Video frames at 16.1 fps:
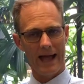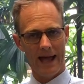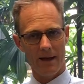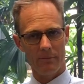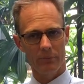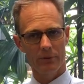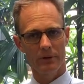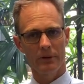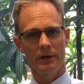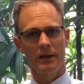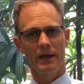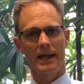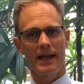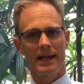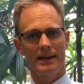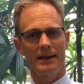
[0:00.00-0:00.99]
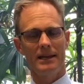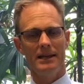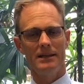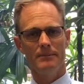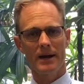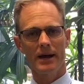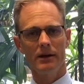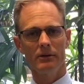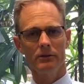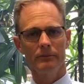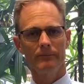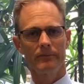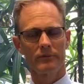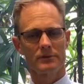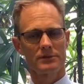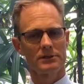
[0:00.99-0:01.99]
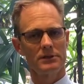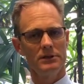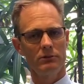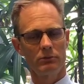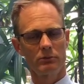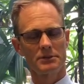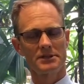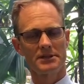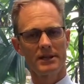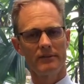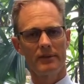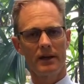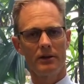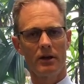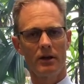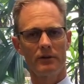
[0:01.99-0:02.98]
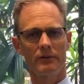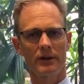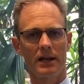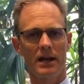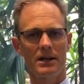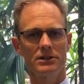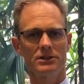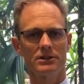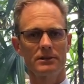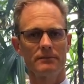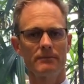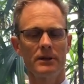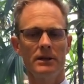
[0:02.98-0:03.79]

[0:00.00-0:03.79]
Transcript: app and email. You'll receive that notification.